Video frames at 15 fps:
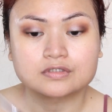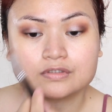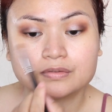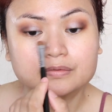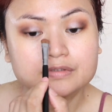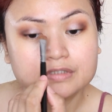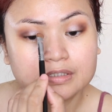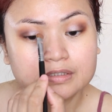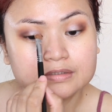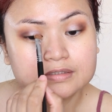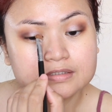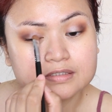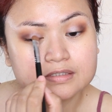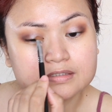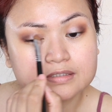So there,
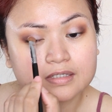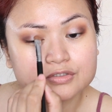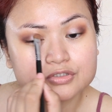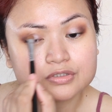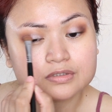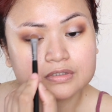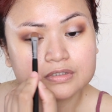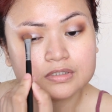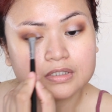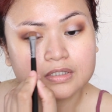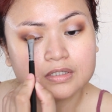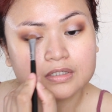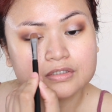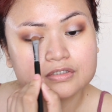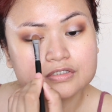this is actually,
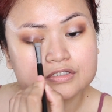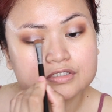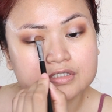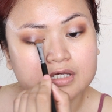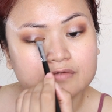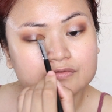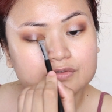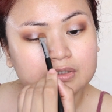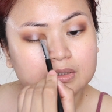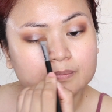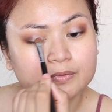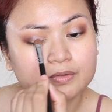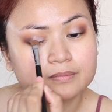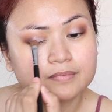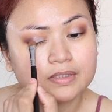you just have to
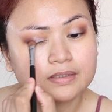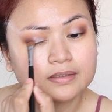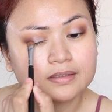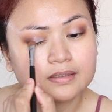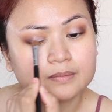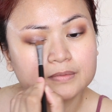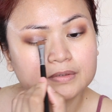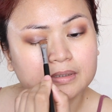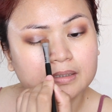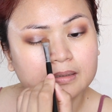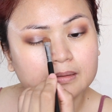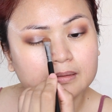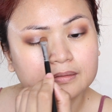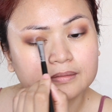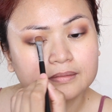keep on building up the
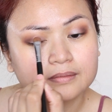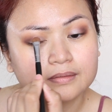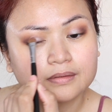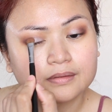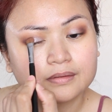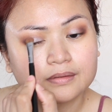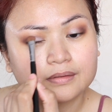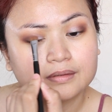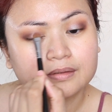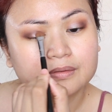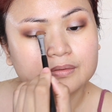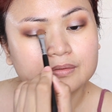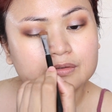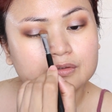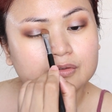color. You
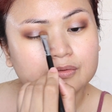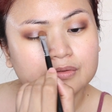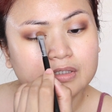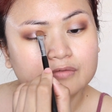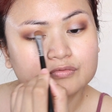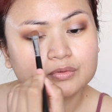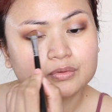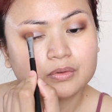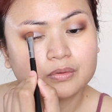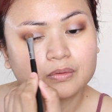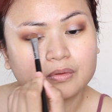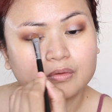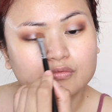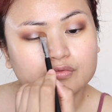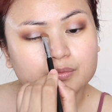know, you don't have to
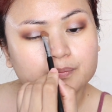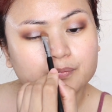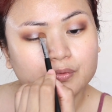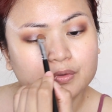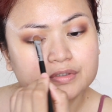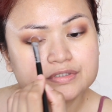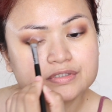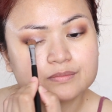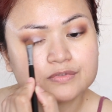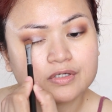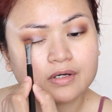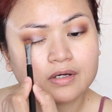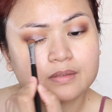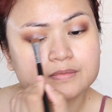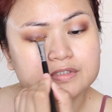go overboard
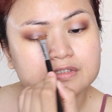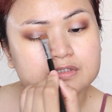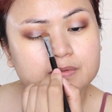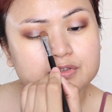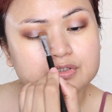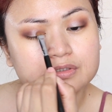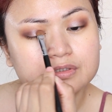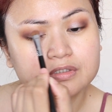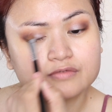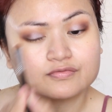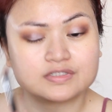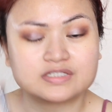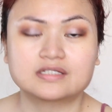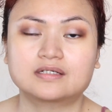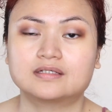sometimes, especially
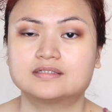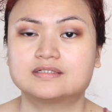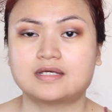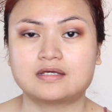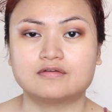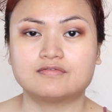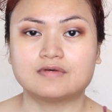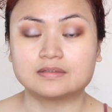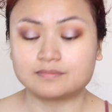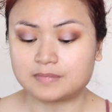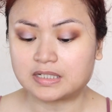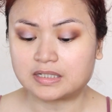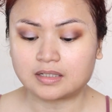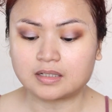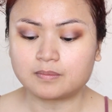if it's like a day
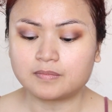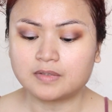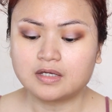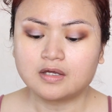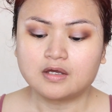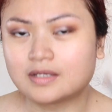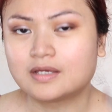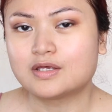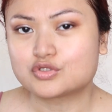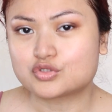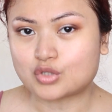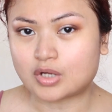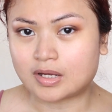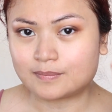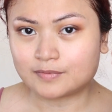event makeup.
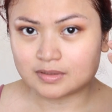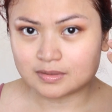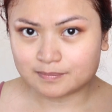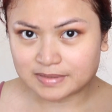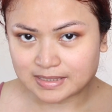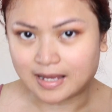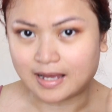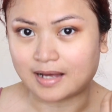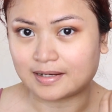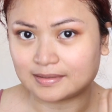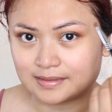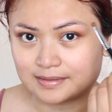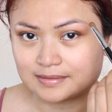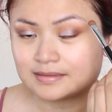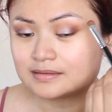So I'm gonna be
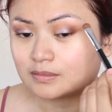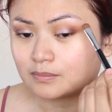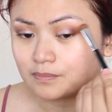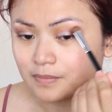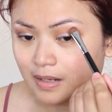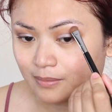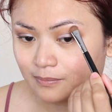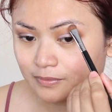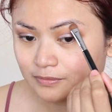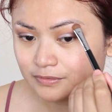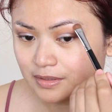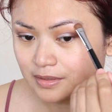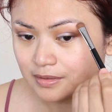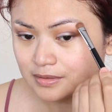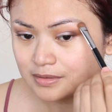highlighting the brow
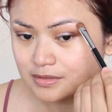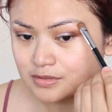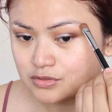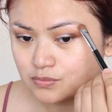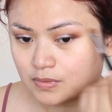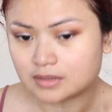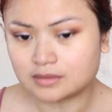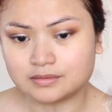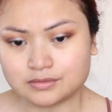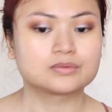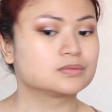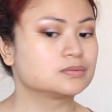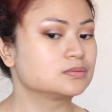bone area as well.